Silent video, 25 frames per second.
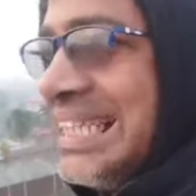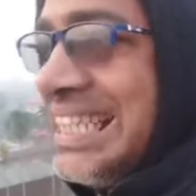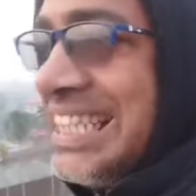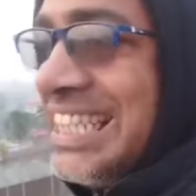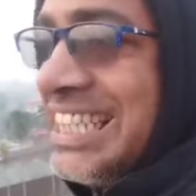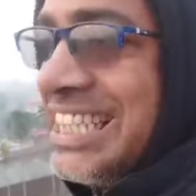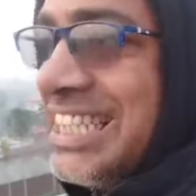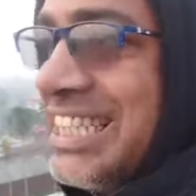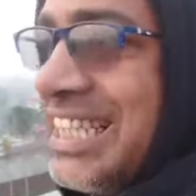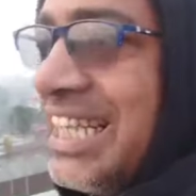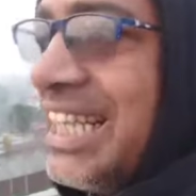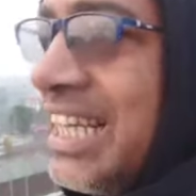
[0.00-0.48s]

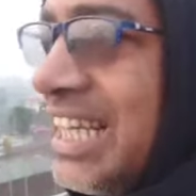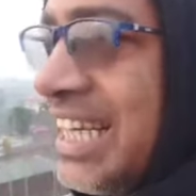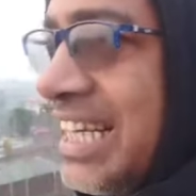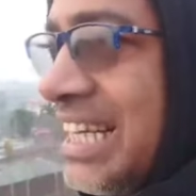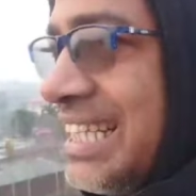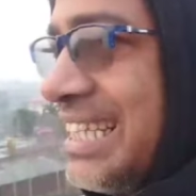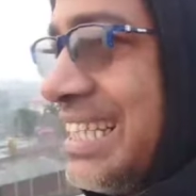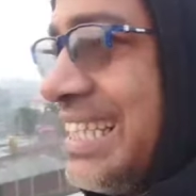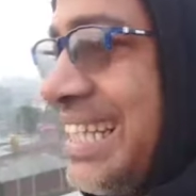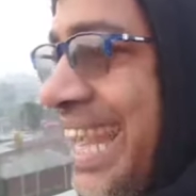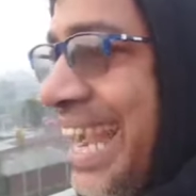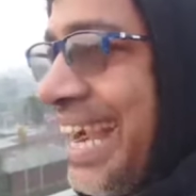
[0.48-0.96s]
this
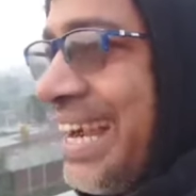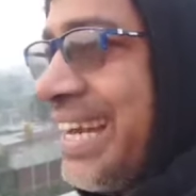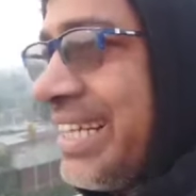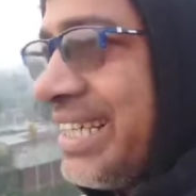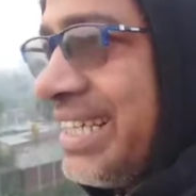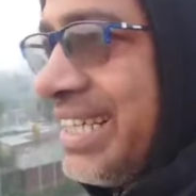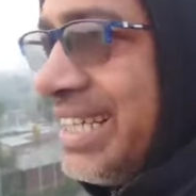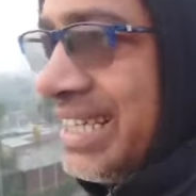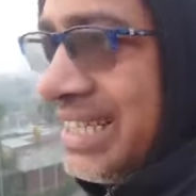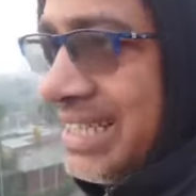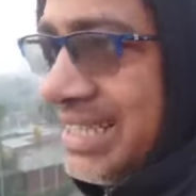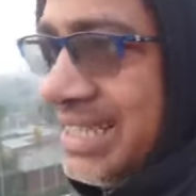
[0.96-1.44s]

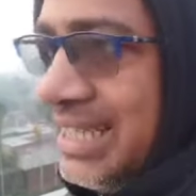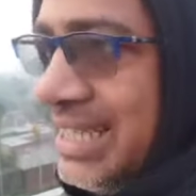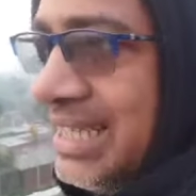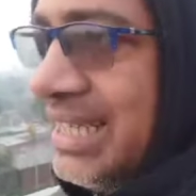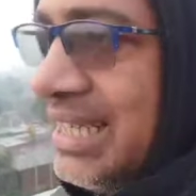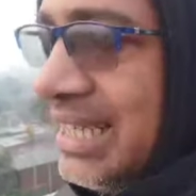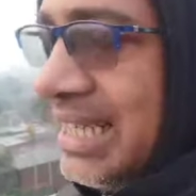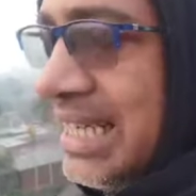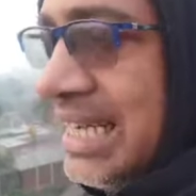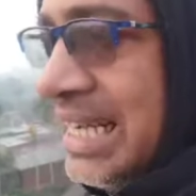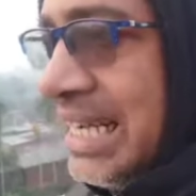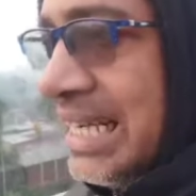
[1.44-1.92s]
technique.
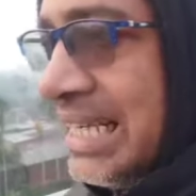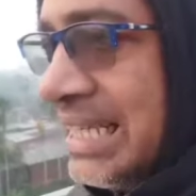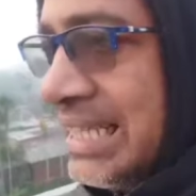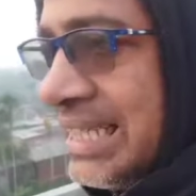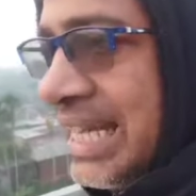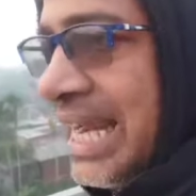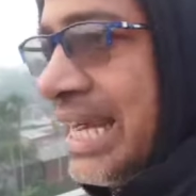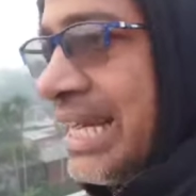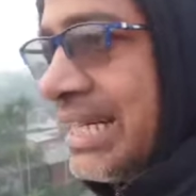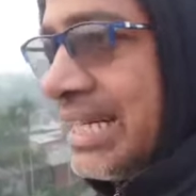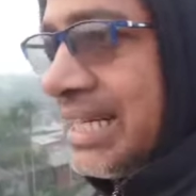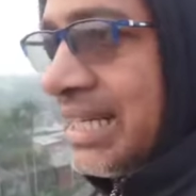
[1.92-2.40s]

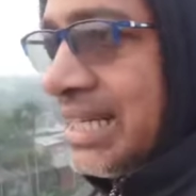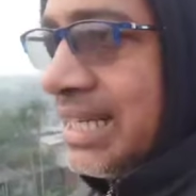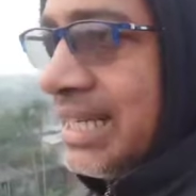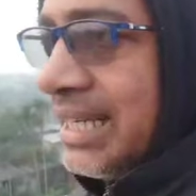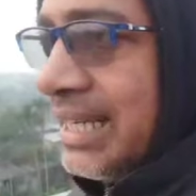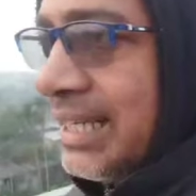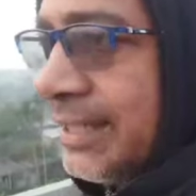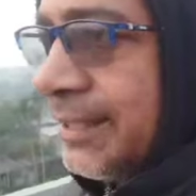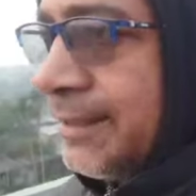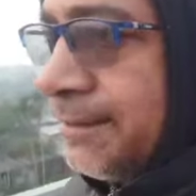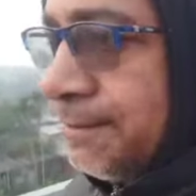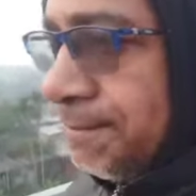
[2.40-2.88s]
Technique